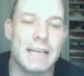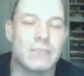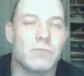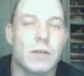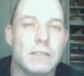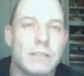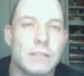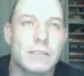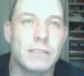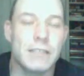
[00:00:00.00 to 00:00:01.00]
It's one
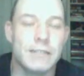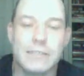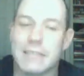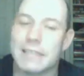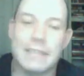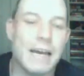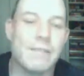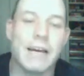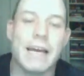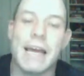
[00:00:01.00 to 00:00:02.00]
series that
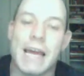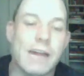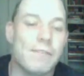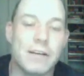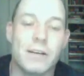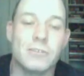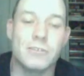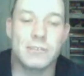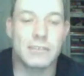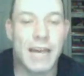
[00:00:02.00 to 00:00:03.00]
never ever
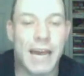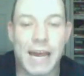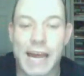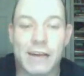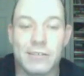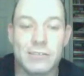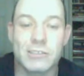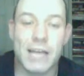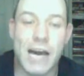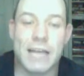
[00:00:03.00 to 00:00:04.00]
goes out of
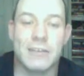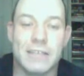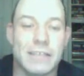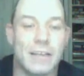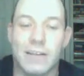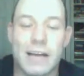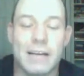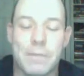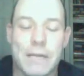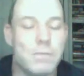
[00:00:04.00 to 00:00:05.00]
style, and a lot
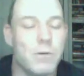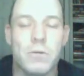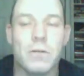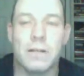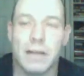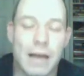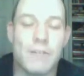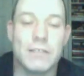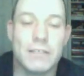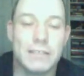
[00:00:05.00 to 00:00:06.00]
of people
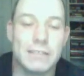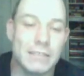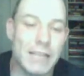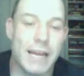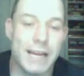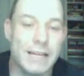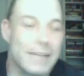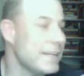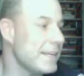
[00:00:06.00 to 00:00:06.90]
love it to this day.